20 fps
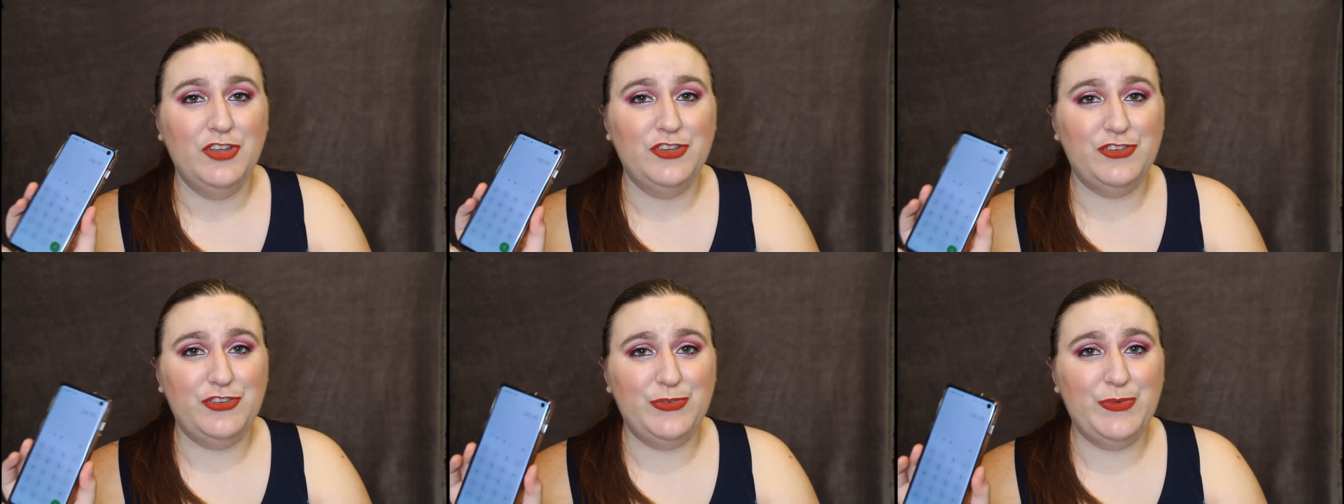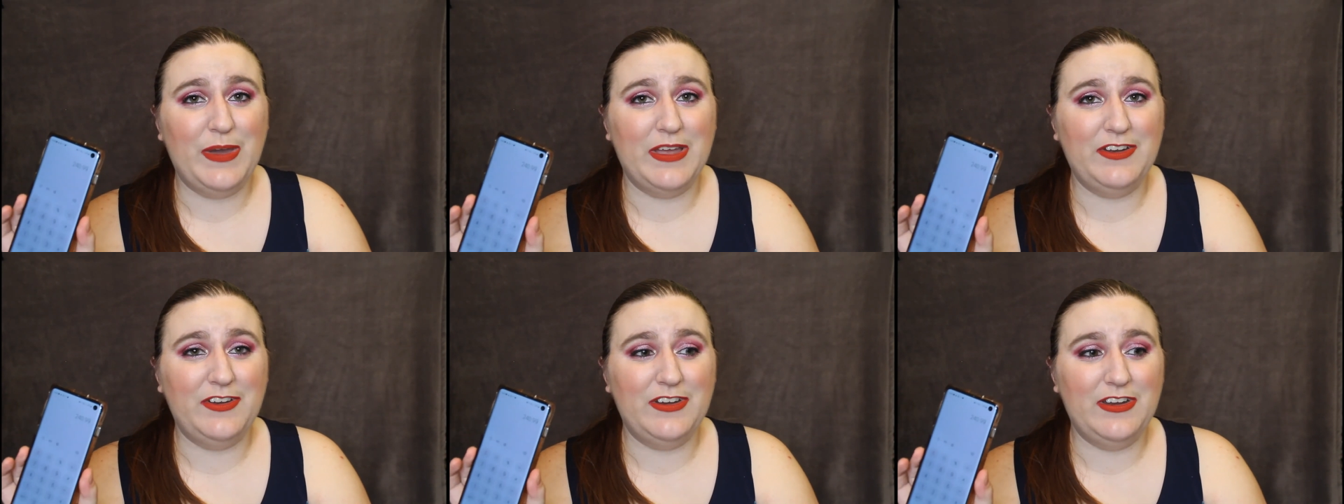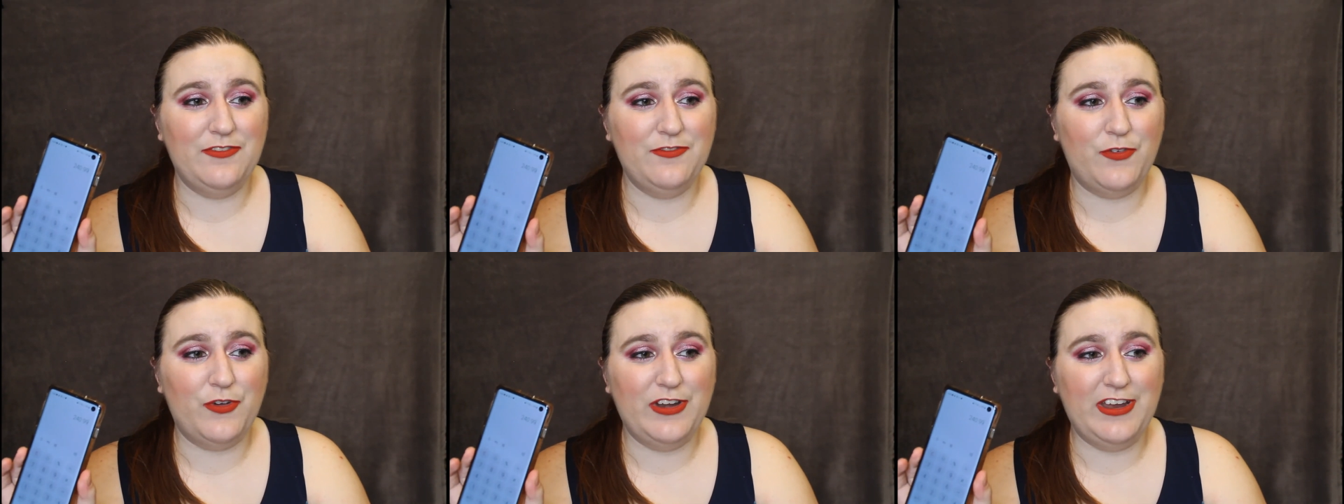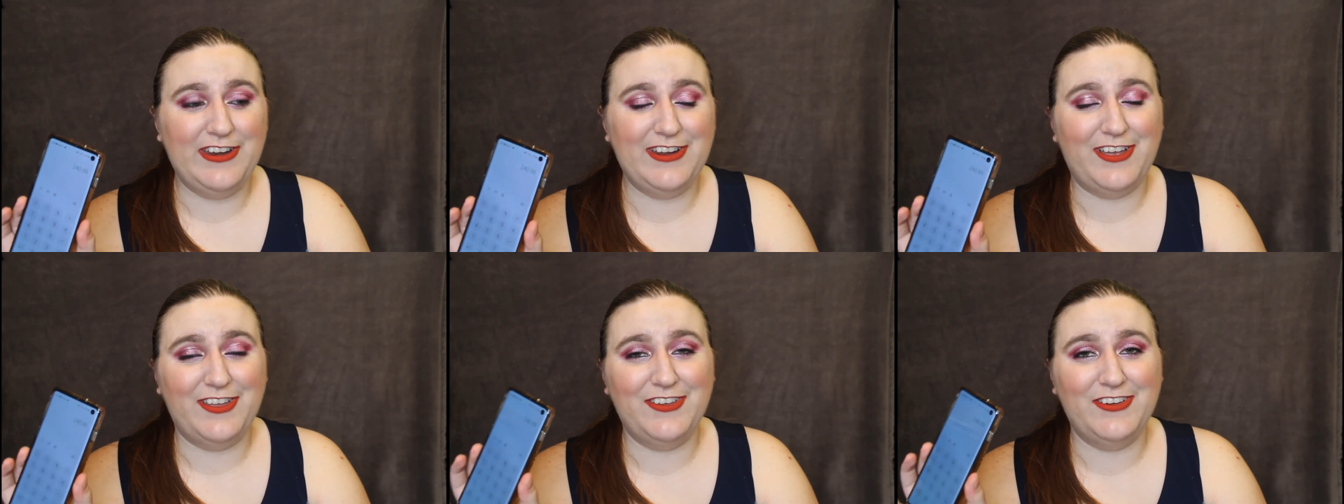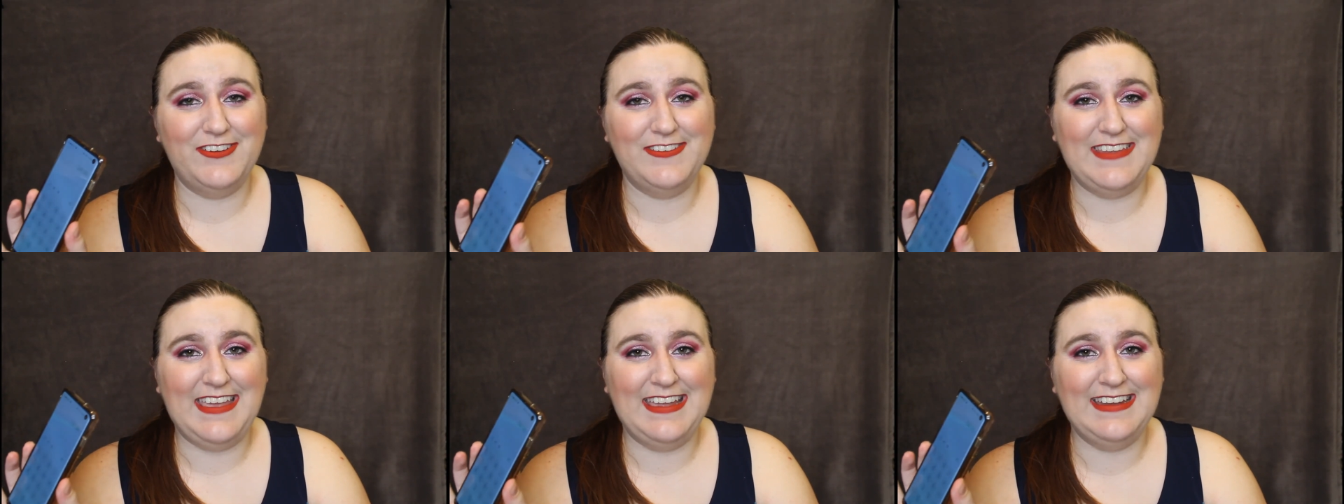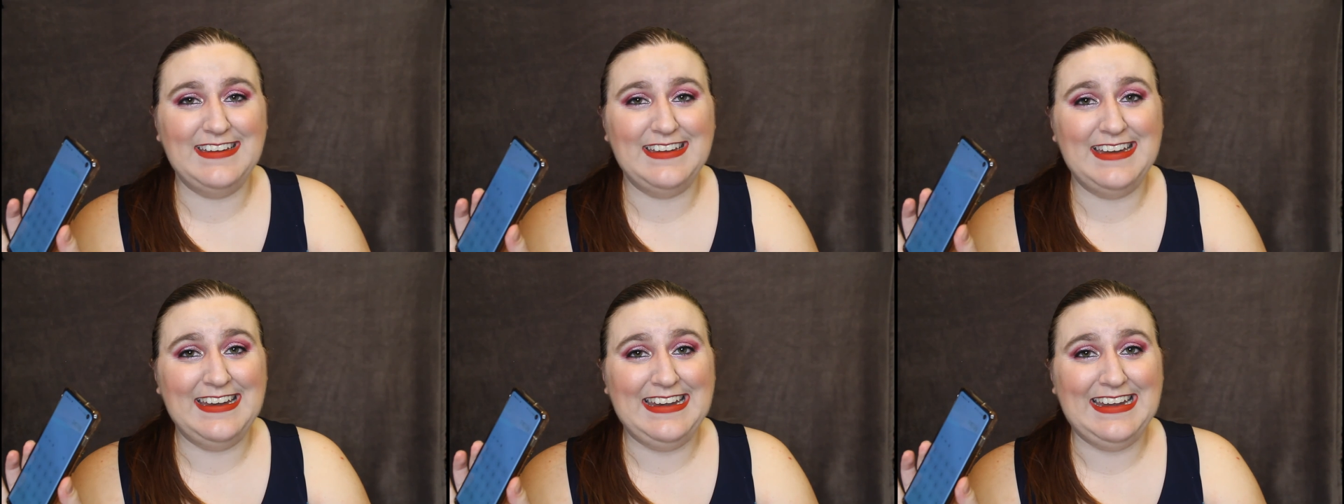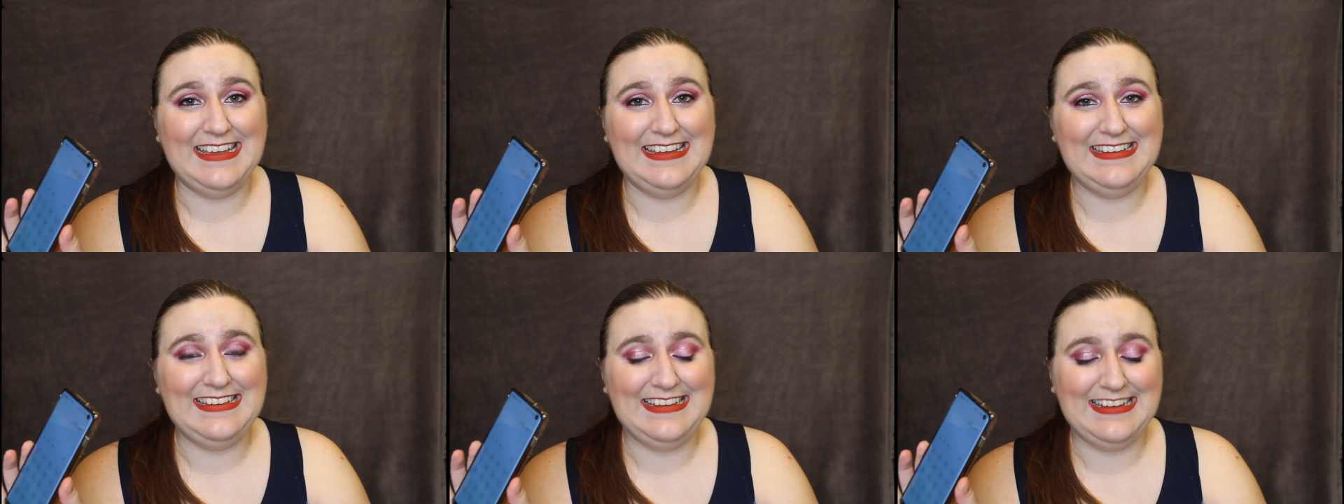
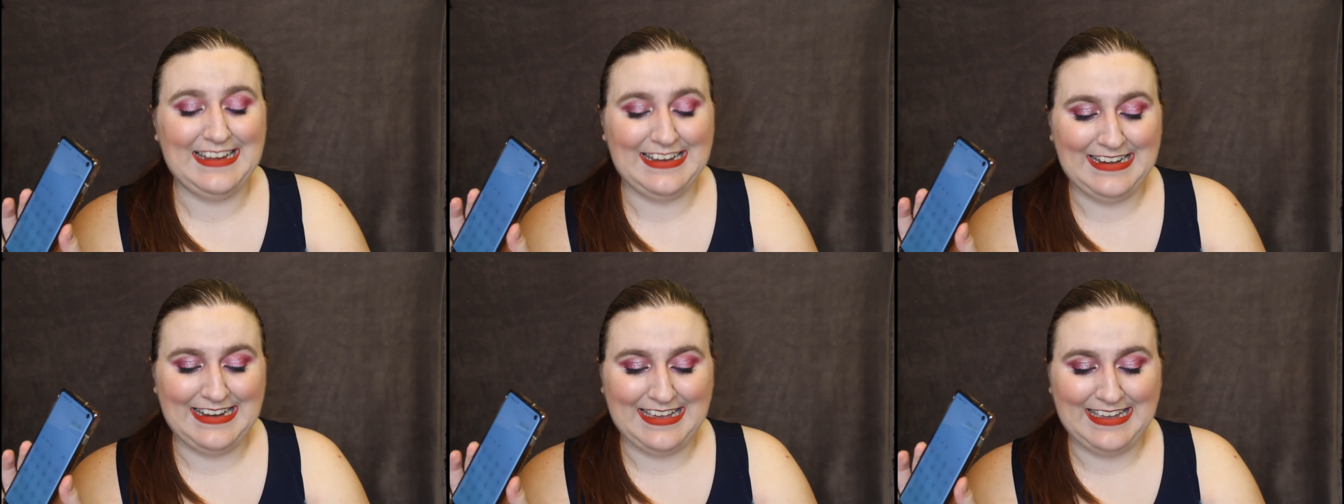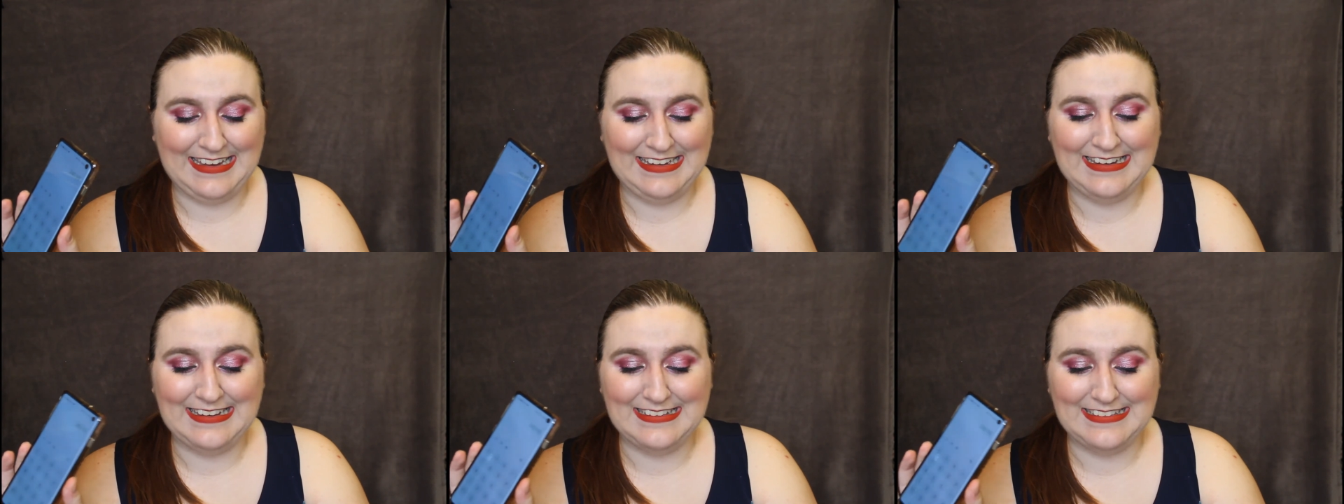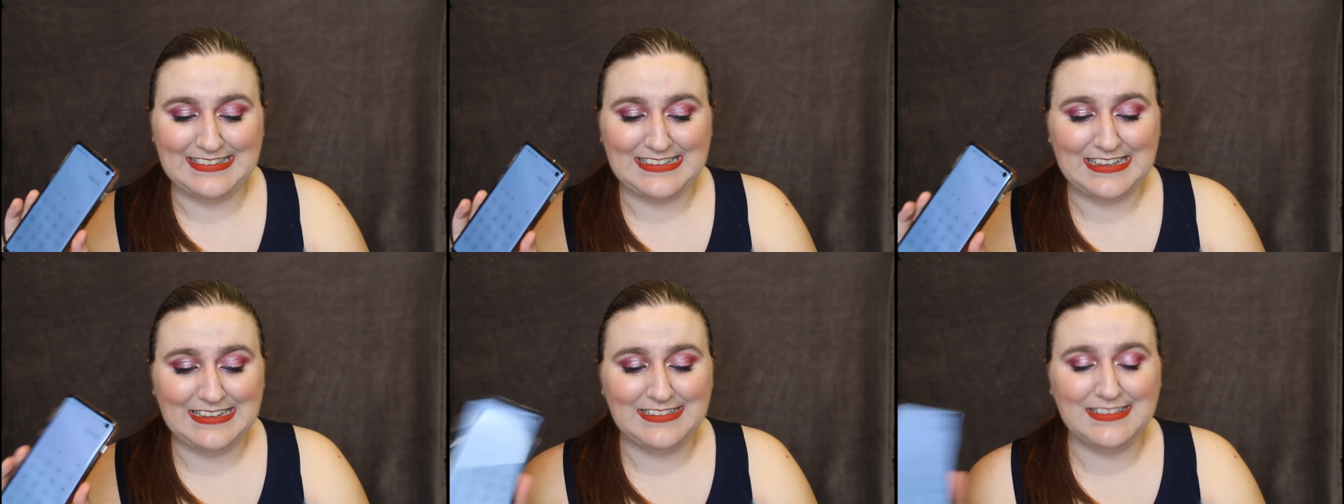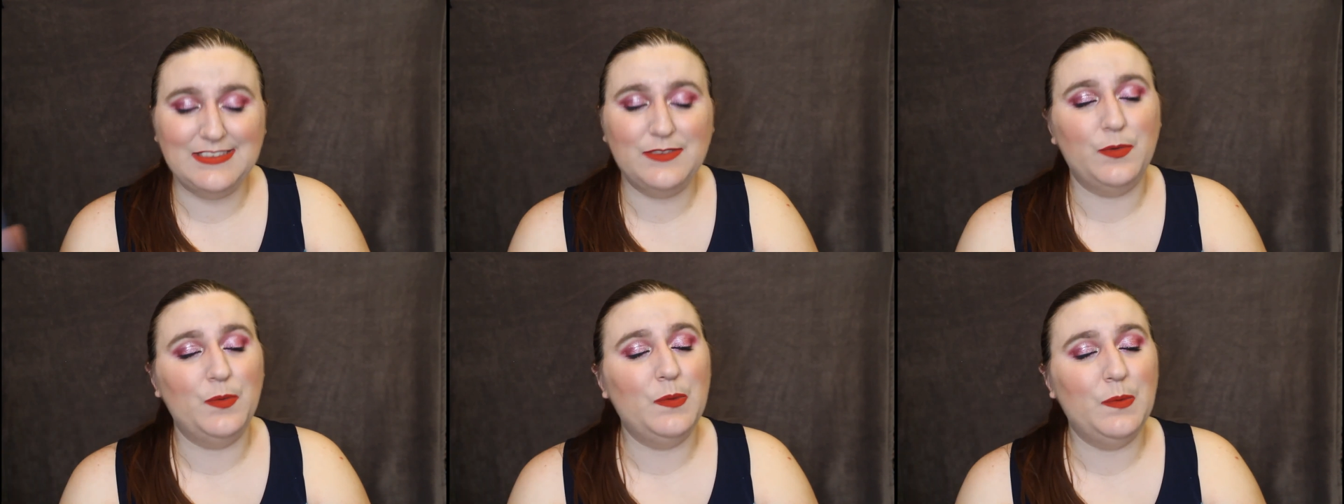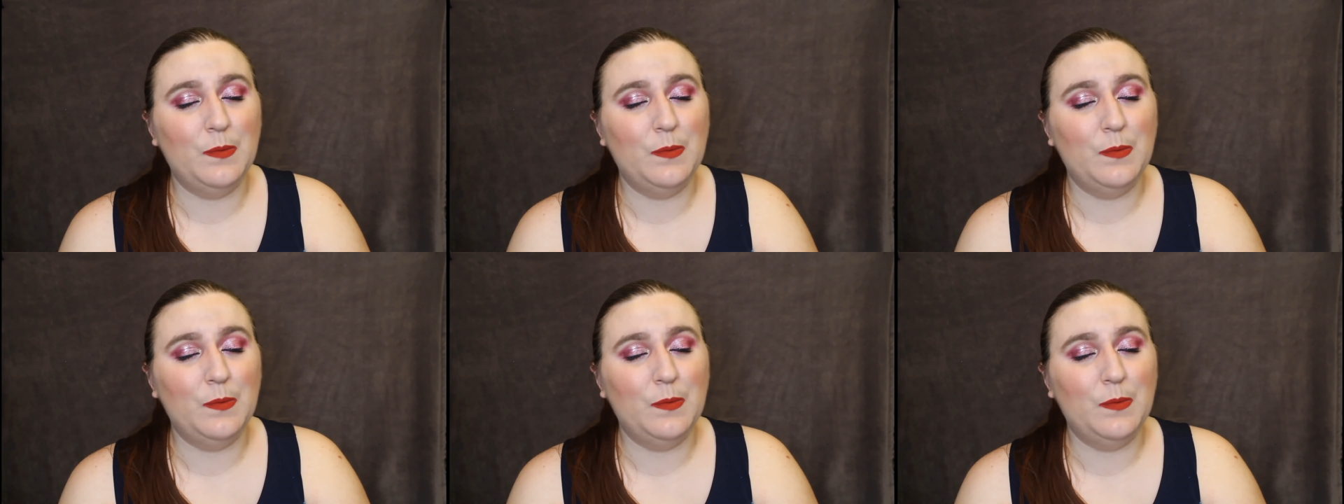$240.99.